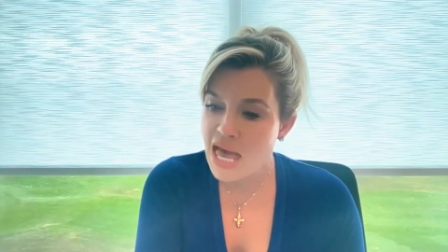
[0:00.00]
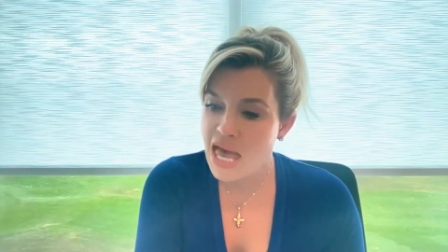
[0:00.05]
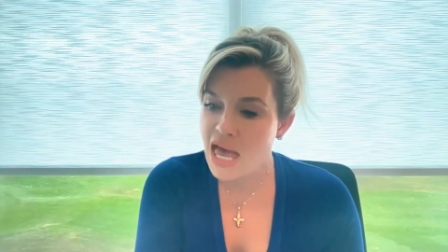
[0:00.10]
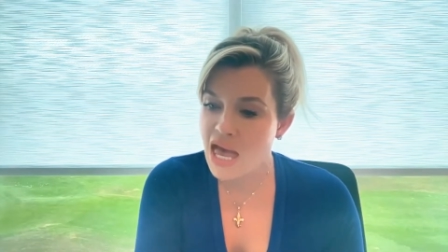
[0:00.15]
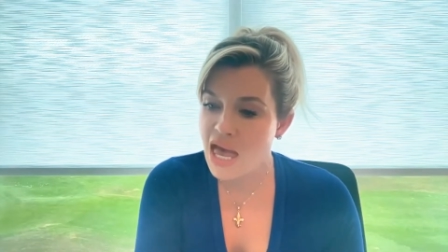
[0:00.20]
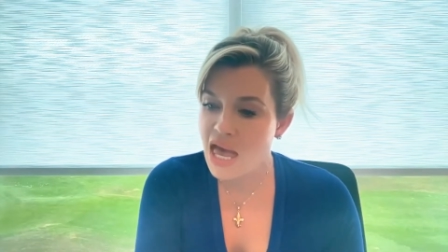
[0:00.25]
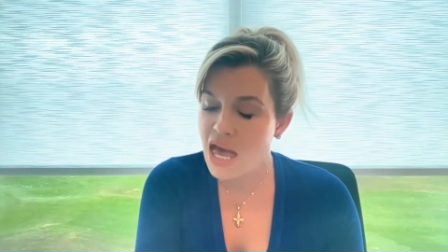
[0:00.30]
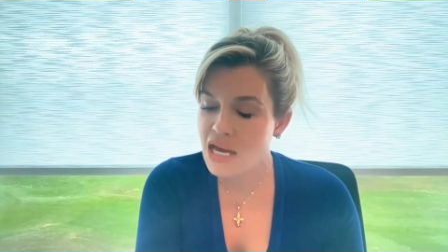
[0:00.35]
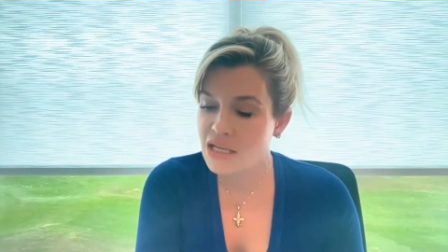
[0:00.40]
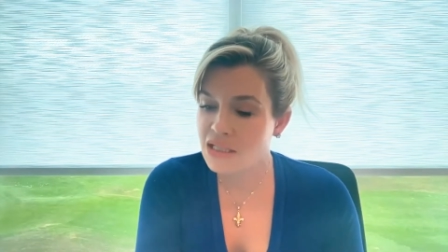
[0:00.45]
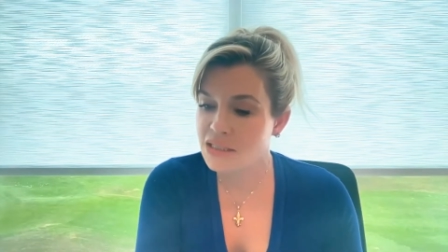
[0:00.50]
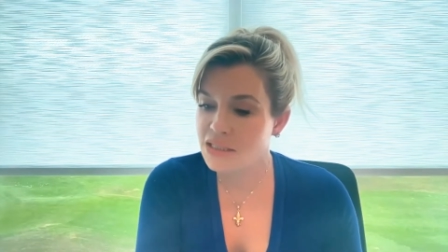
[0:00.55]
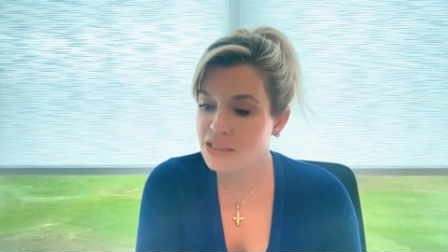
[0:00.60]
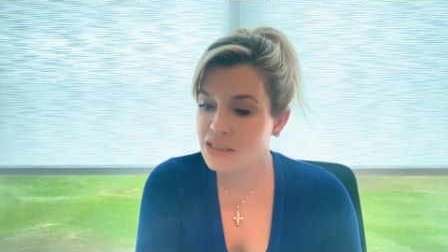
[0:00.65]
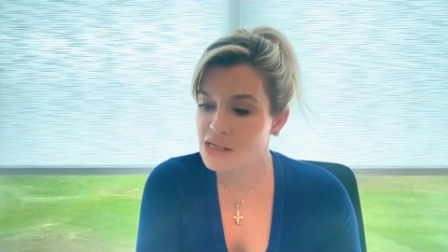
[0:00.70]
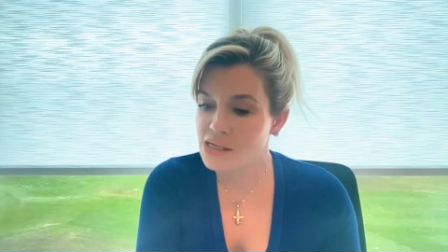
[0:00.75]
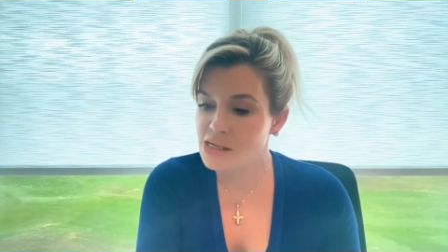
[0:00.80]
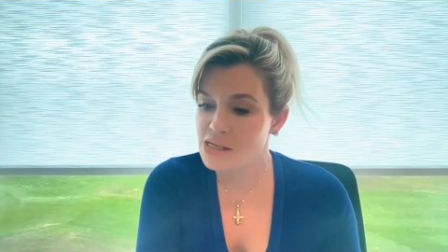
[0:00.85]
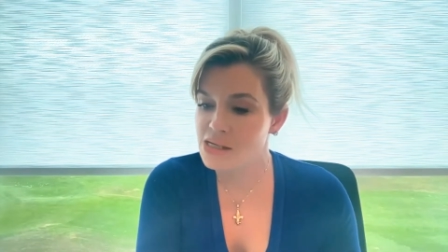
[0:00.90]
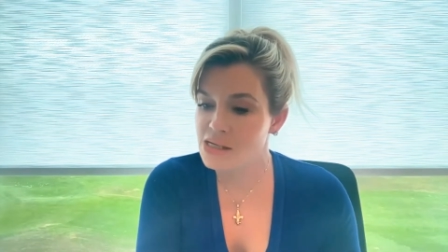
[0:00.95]
And
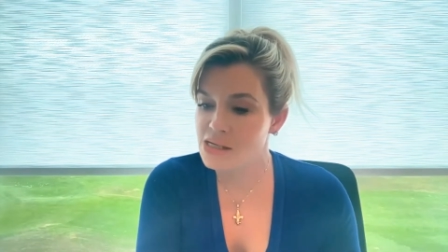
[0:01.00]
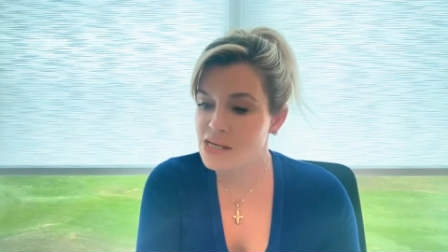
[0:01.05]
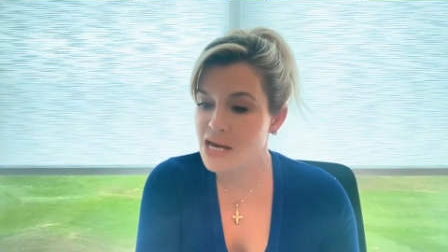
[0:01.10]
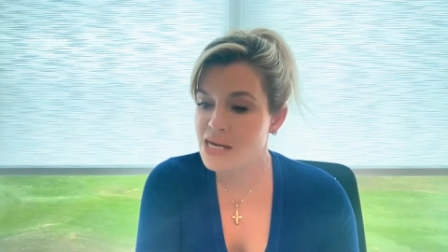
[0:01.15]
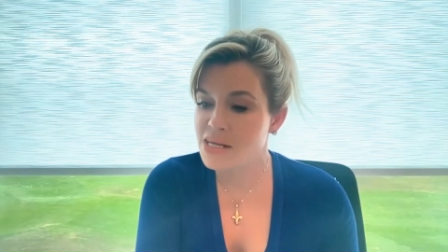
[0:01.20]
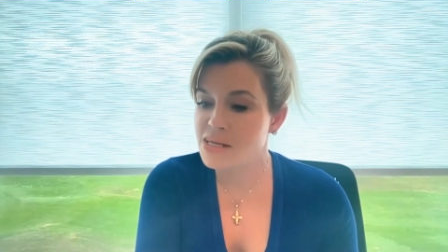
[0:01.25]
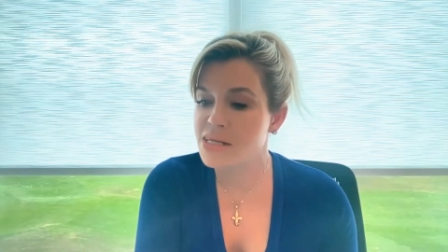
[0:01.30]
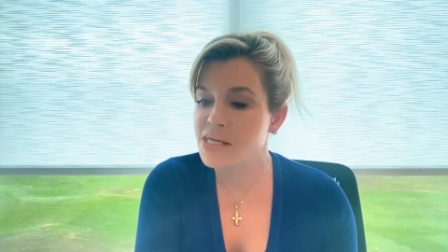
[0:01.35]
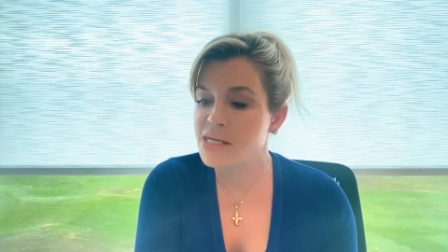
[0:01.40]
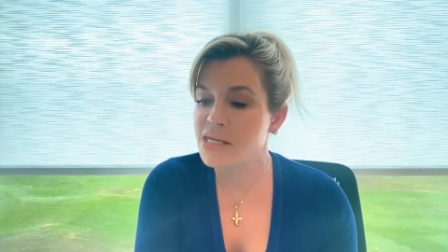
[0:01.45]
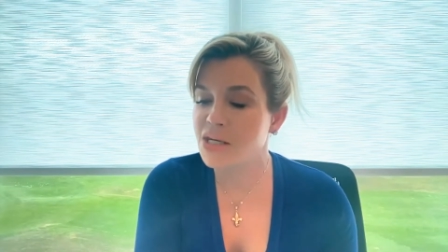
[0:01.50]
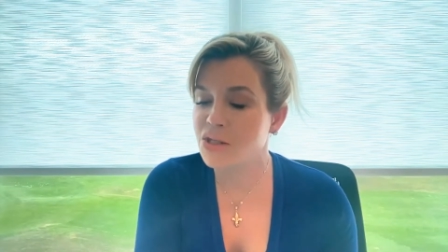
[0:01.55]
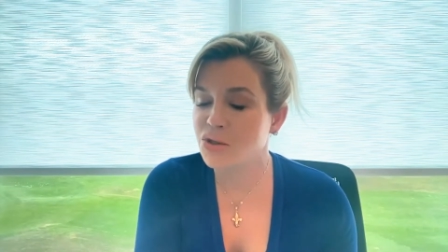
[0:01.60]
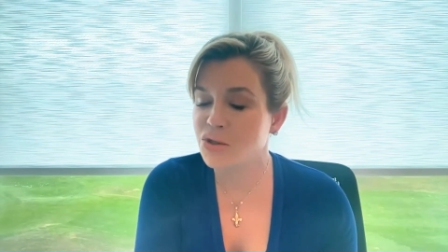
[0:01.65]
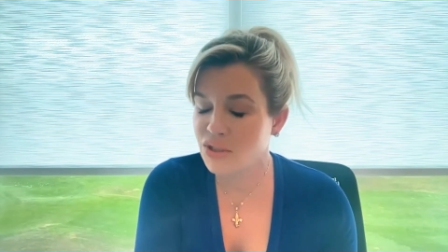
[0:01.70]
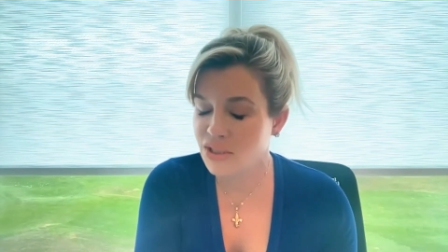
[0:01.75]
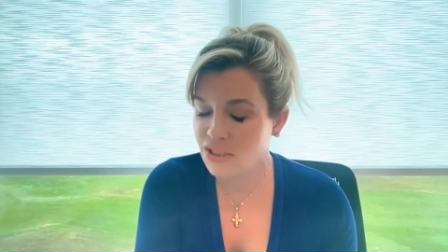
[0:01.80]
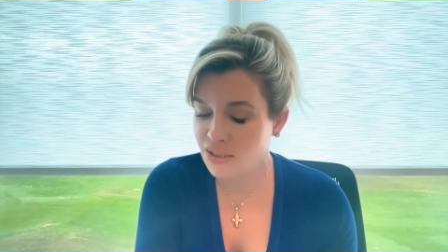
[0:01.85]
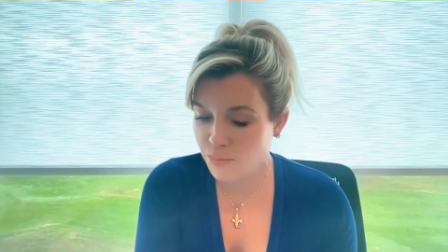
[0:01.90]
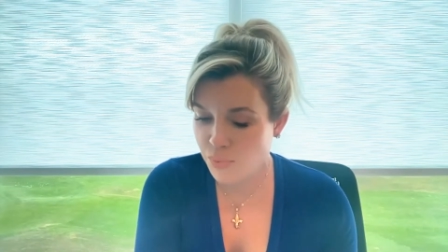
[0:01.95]
the
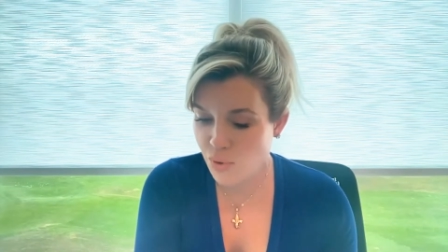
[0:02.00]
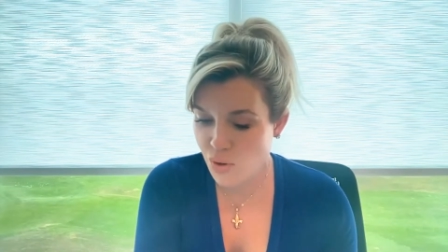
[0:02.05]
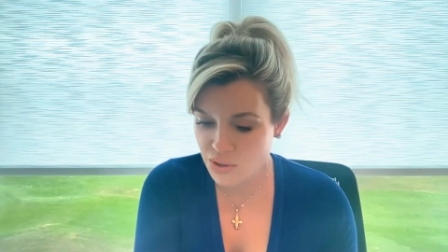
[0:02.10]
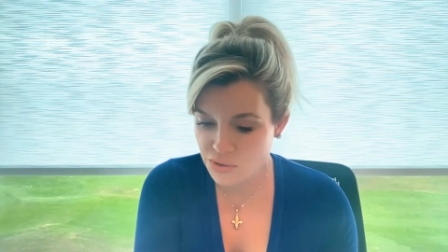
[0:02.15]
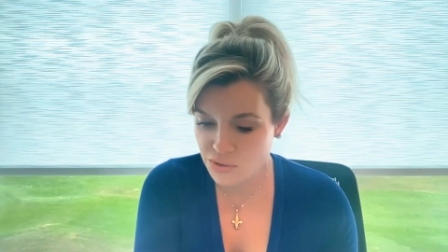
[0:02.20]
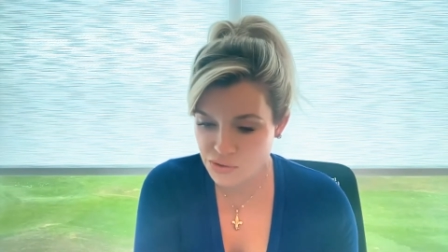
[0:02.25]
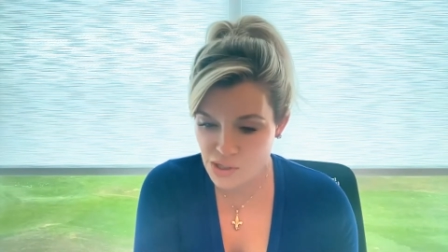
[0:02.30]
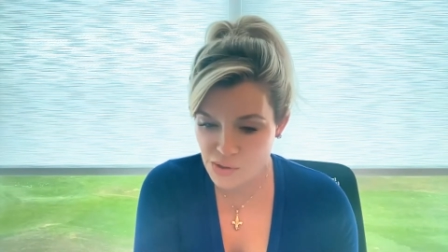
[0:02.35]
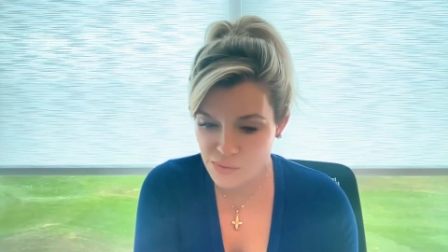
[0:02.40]
interesting part,